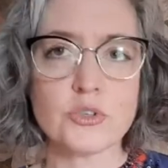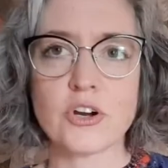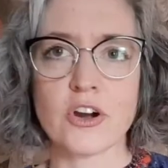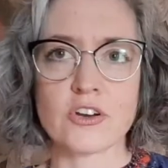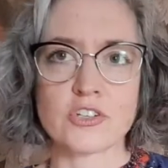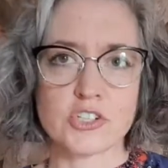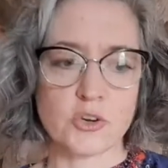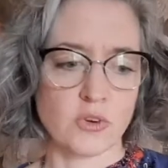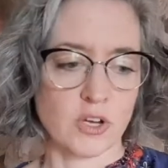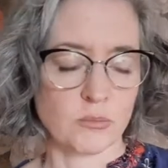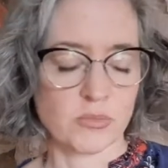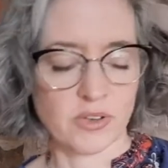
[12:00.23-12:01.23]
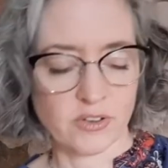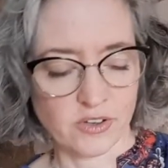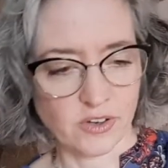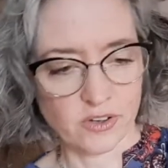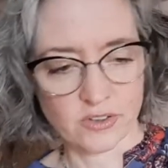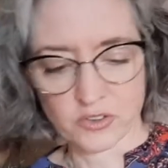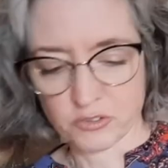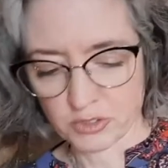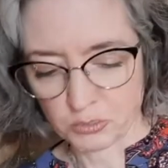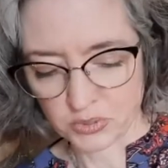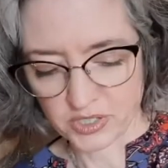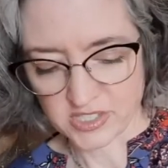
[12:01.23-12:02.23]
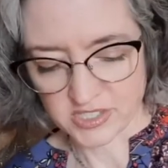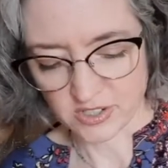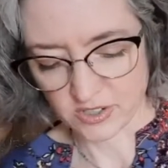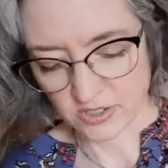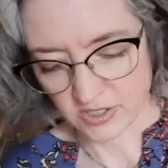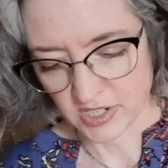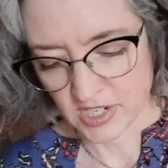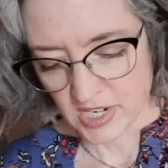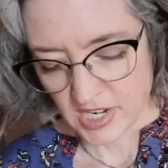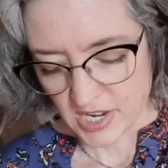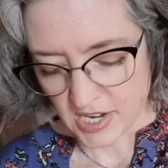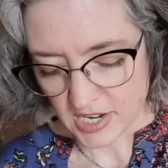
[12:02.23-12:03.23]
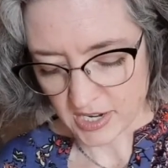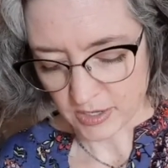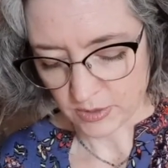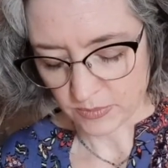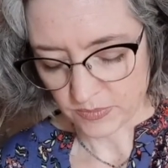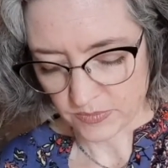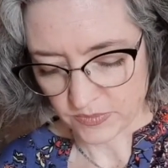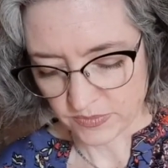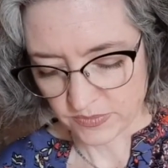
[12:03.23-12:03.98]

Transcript: card showing up all over the place here um,